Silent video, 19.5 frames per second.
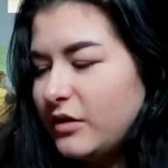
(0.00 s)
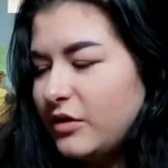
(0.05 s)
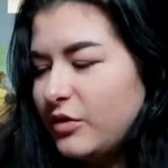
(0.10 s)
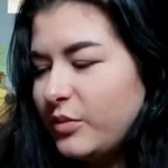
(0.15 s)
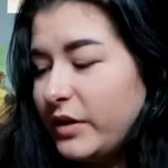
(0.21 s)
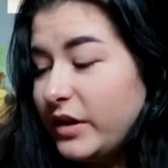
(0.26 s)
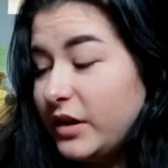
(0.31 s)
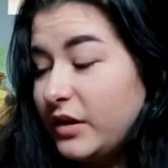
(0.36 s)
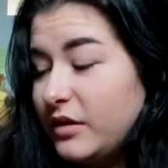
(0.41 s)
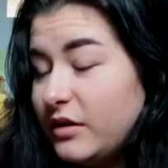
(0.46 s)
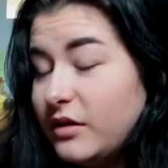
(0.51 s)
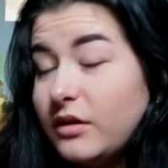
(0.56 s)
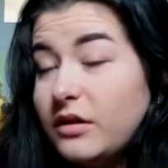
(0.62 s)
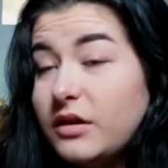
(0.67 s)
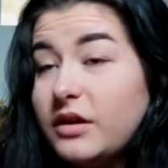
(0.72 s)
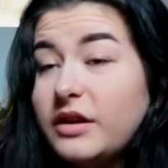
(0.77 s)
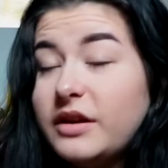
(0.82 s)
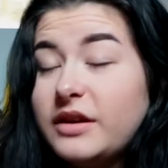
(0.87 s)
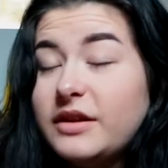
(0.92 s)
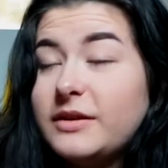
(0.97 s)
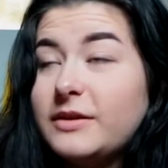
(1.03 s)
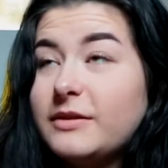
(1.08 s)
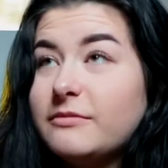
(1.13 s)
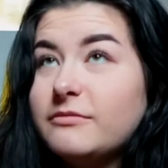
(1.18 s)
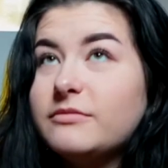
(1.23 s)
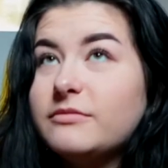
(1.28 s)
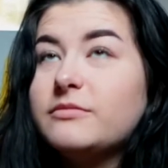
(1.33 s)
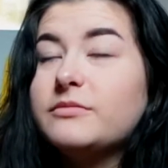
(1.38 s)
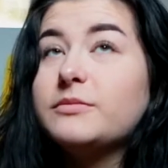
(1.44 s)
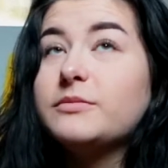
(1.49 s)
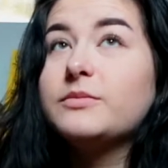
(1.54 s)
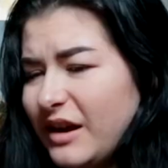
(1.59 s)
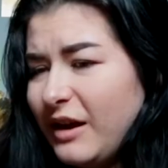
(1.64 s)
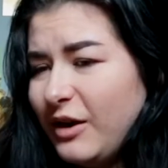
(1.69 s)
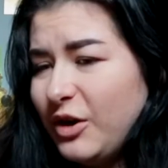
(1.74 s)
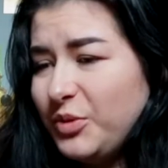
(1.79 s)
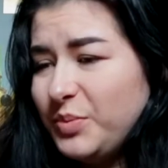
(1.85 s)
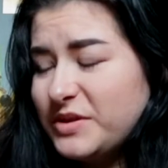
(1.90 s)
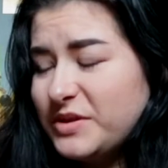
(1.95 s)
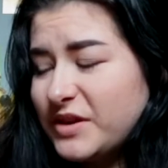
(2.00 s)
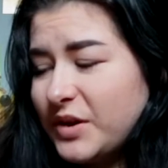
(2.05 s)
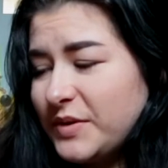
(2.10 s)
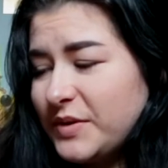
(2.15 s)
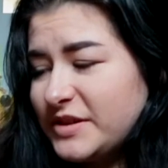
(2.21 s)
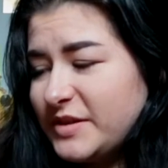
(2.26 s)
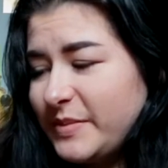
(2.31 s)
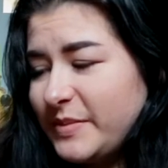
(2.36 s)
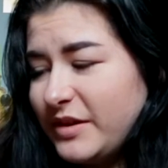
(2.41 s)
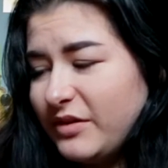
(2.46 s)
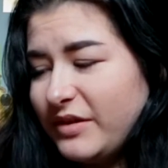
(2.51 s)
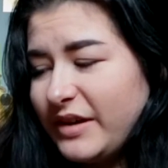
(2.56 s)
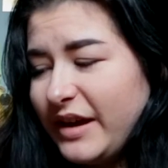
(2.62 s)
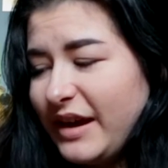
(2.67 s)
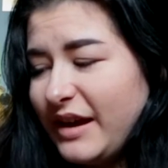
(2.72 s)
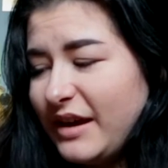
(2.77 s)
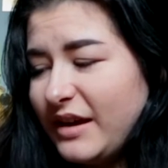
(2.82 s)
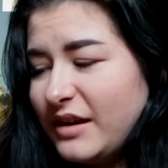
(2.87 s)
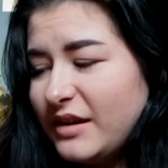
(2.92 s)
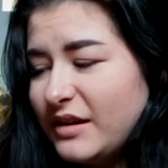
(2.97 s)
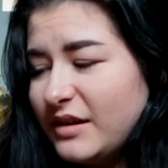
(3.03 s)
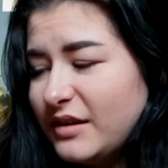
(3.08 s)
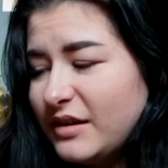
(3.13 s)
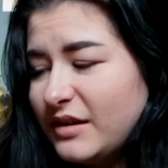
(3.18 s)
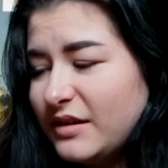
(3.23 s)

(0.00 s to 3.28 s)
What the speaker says: my god. I hope he's going to be okay.